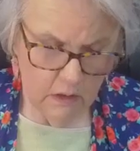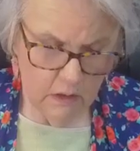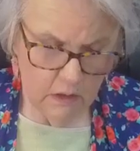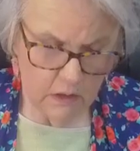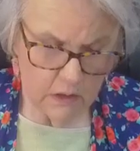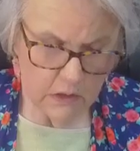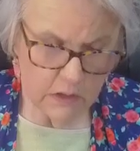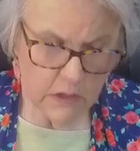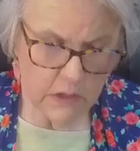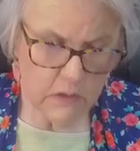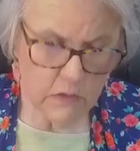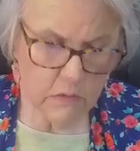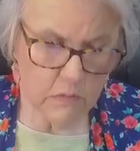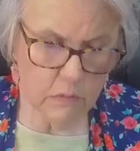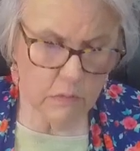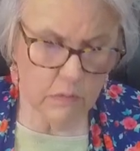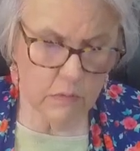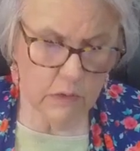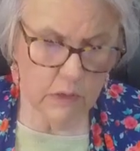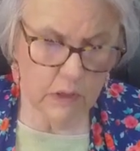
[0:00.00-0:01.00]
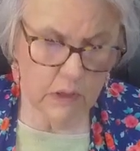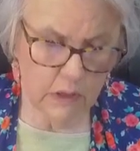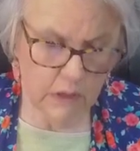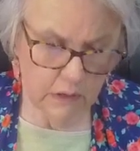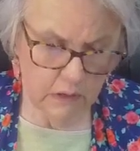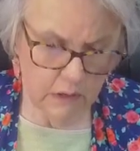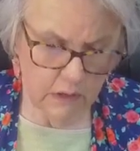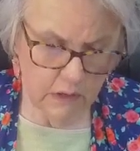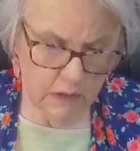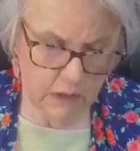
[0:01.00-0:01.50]
She's really
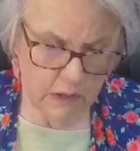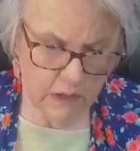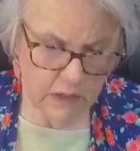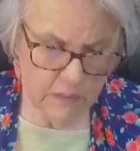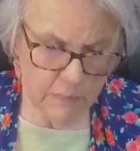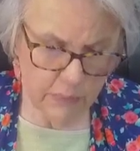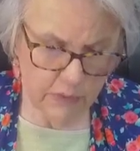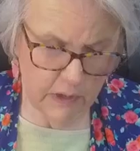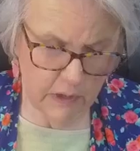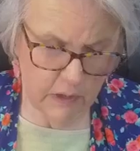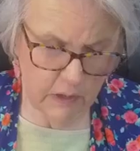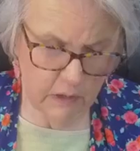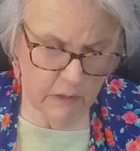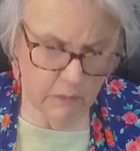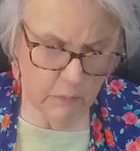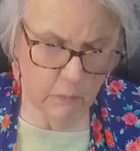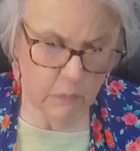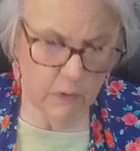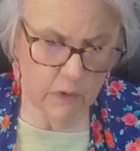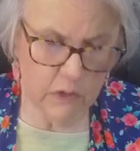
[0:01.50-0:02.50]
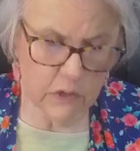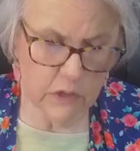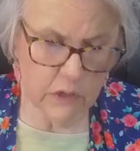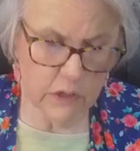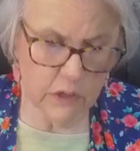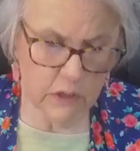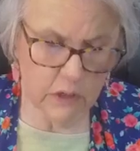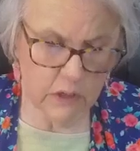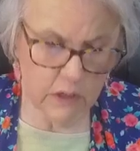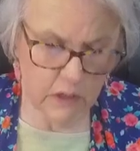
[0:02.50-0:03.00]
good at explaining what
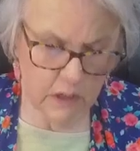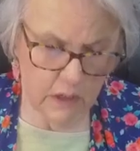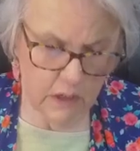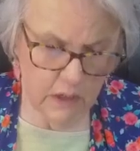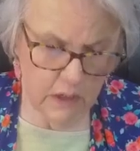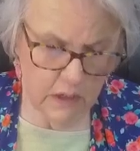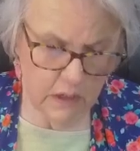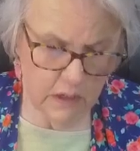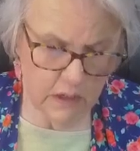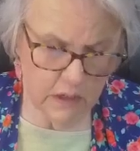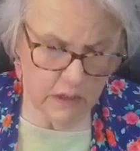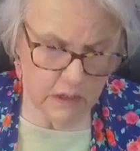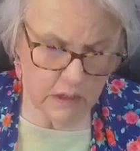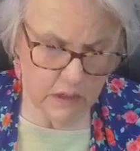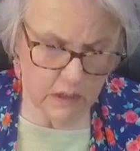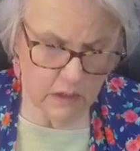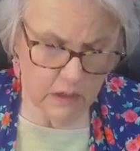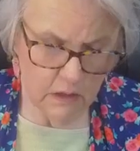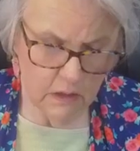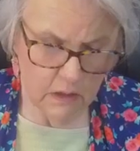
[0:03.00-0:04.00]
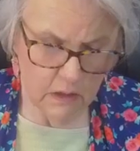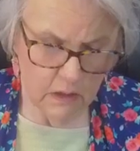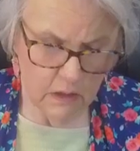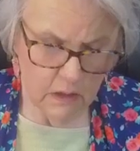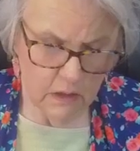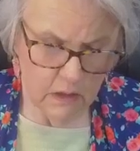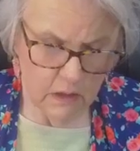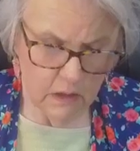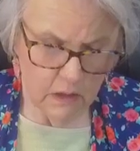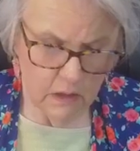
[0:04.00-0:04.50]
she does.
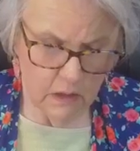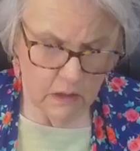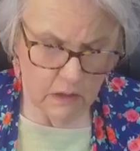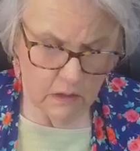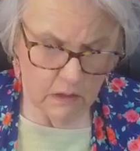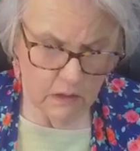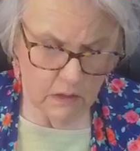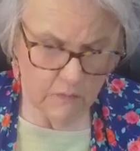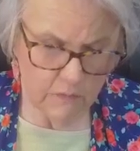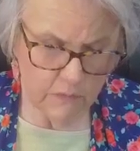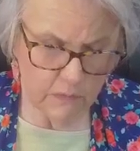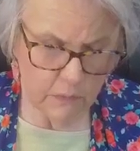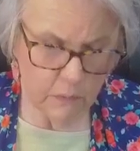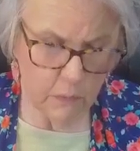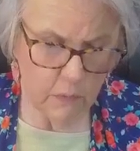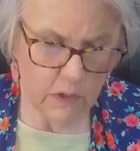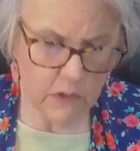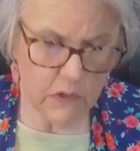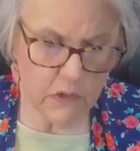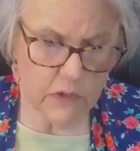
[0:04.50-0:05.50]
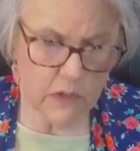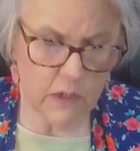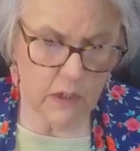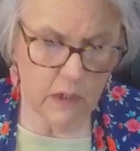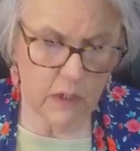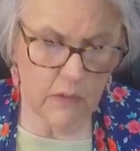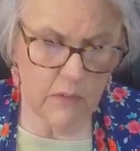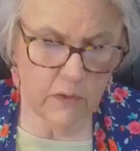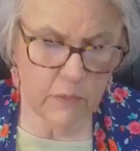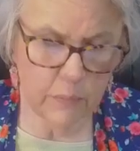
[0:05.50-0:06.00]
I don't know if you watch the
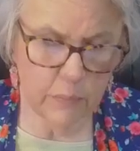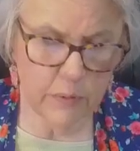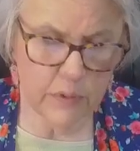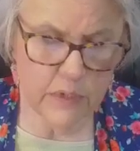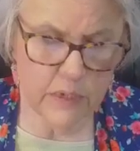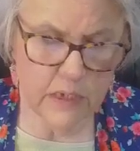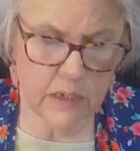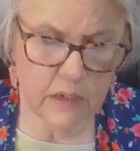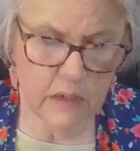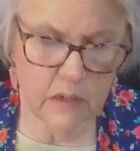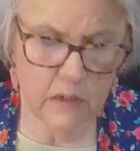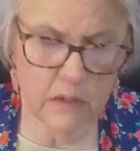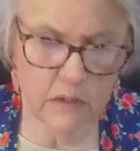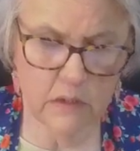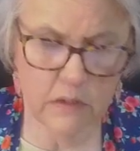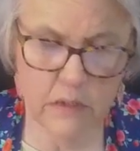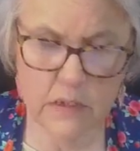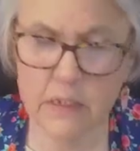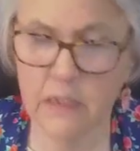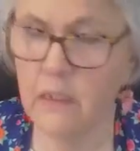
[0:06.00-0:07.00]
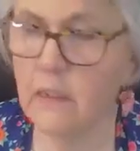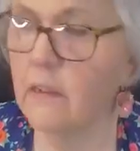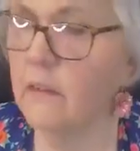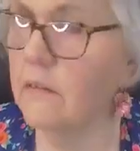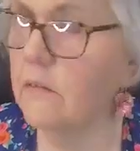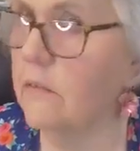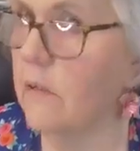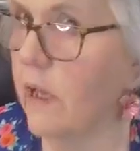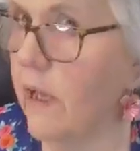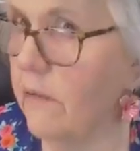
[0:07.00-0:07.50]
other presenters,
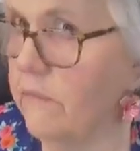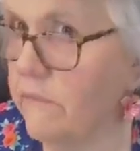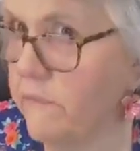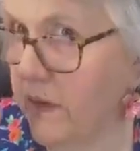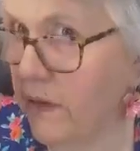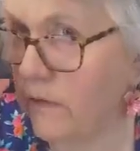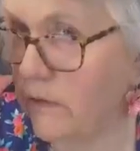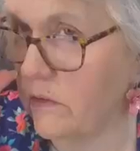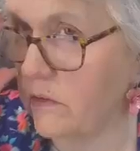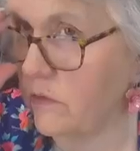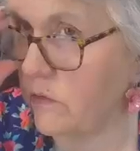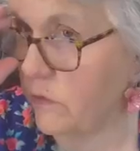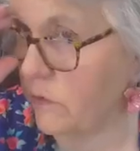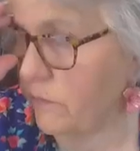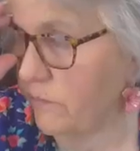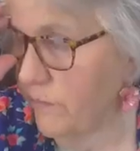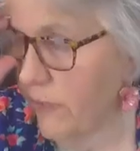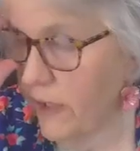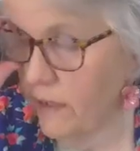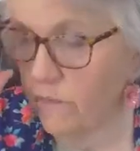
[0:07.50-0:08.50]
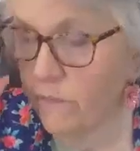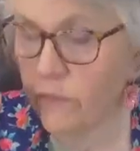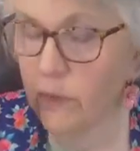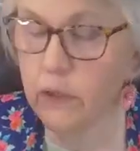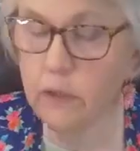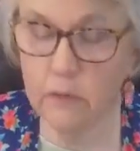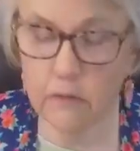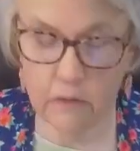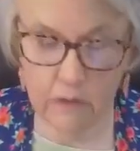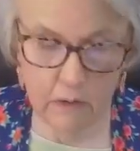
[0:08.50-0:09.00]
and I found a new
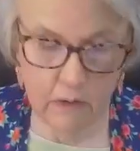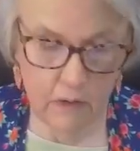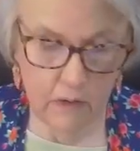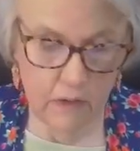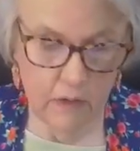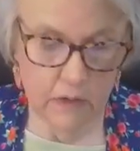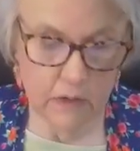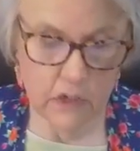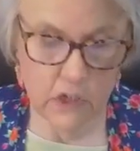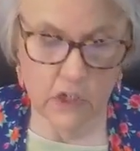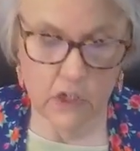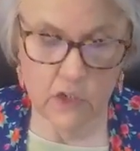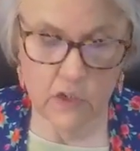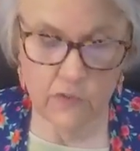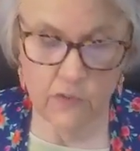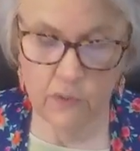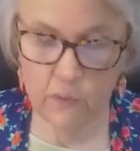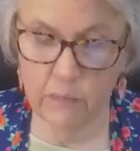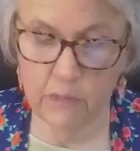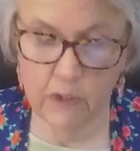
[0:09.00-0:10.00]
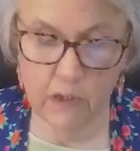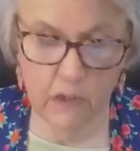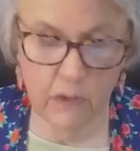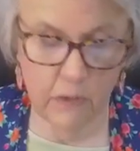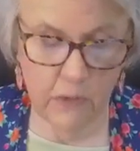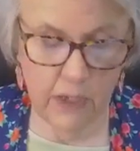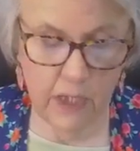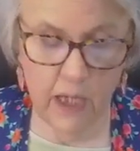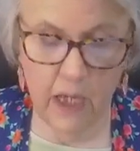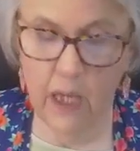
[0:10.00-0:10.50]
favorite. She's from the
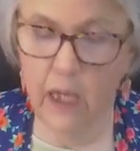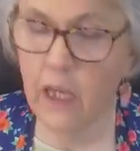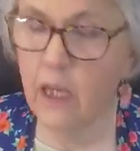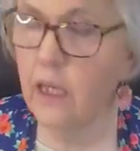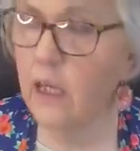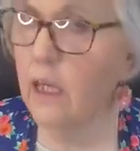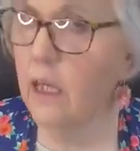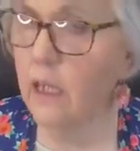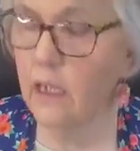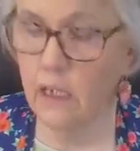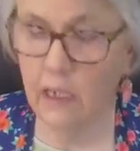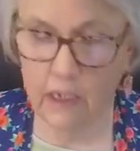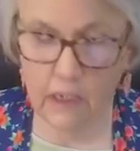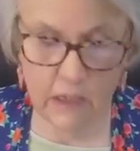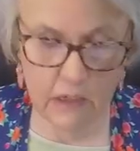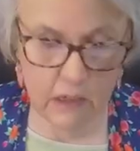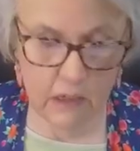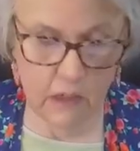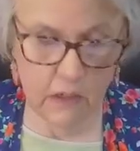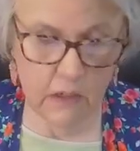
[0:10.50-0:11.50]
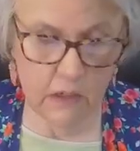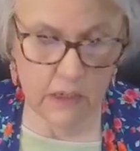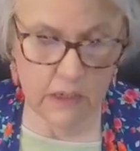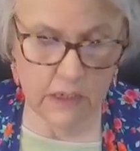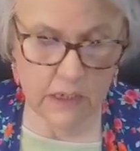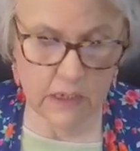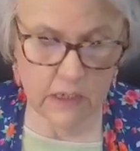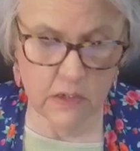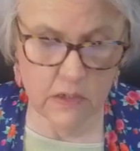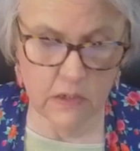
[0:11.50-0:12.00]
UK, and I could
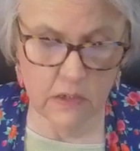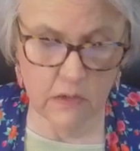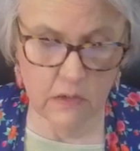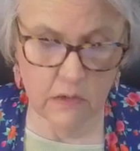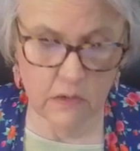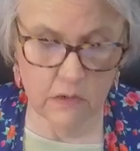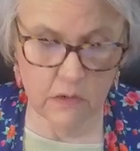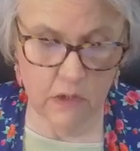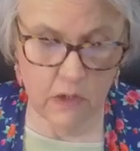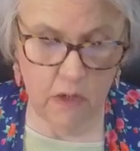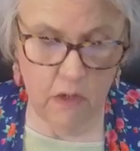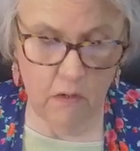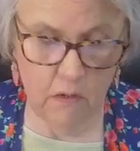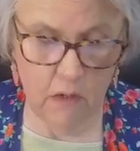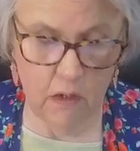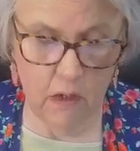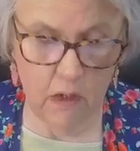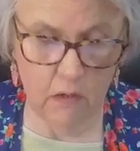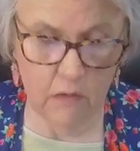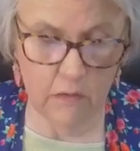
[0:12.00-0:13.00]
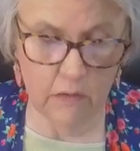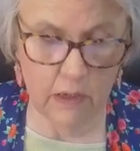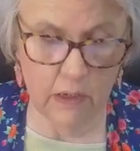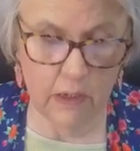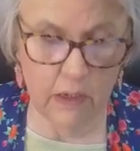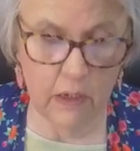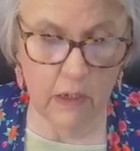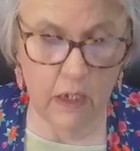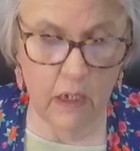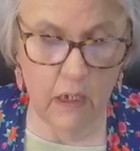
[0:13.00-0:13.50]
listen to her talk all day
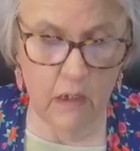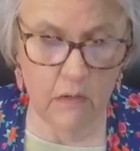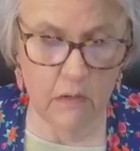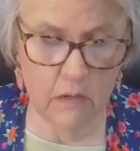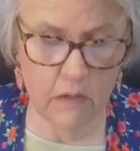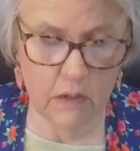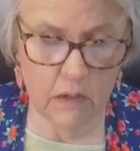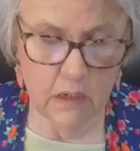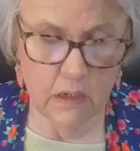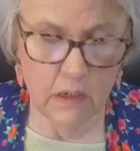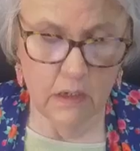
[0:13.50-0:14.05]
long.